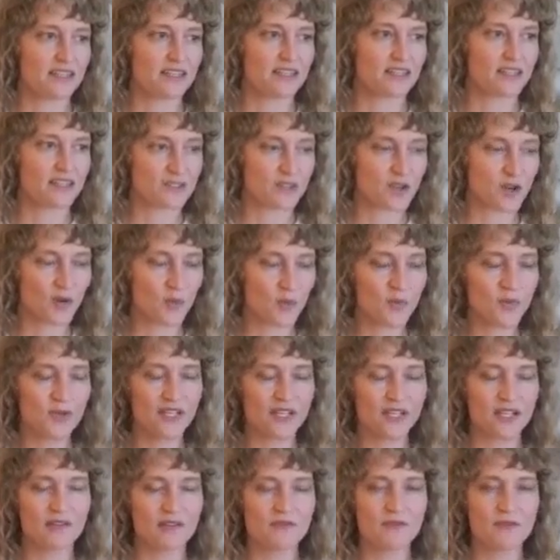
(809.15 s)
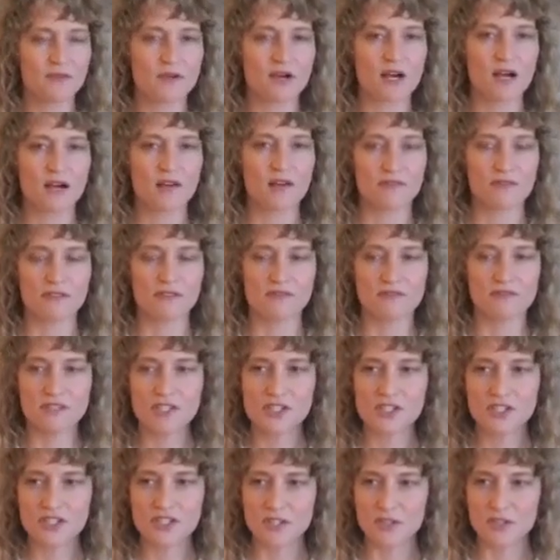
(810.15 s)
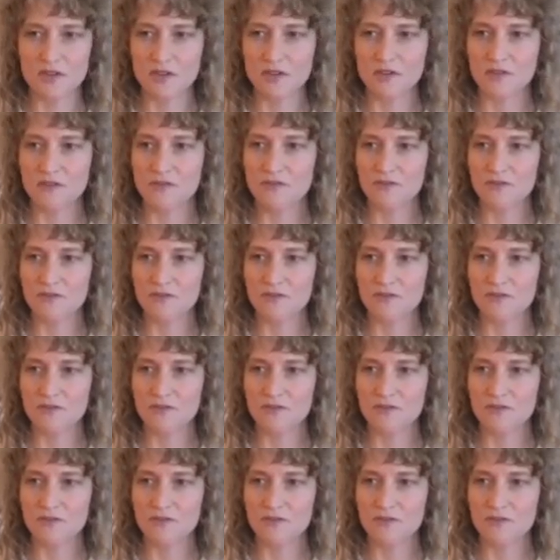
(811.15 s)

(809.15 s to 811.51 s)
this opening up of a vision